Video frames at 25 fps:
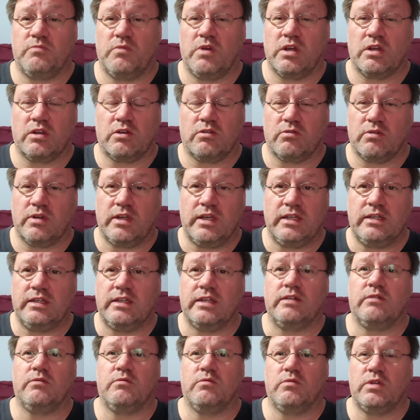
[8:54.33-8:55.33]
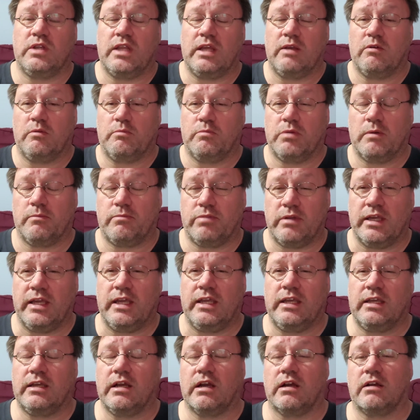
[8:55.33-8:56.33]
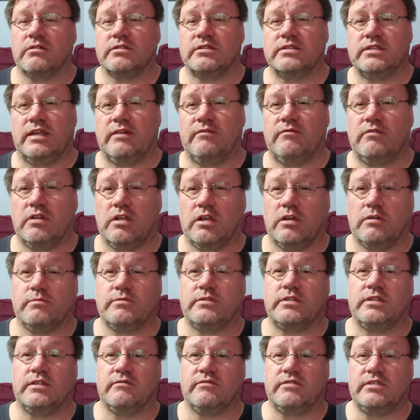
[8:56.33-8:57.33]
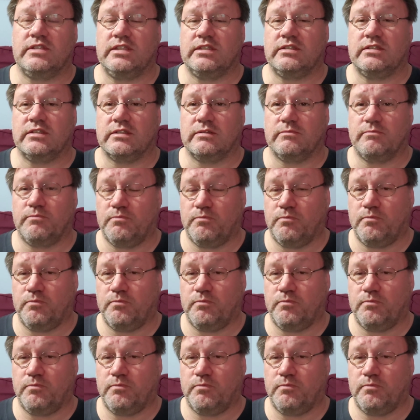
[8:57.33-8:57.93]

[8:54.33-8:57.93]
agreed that they would put playing cards in envelopes, and if she could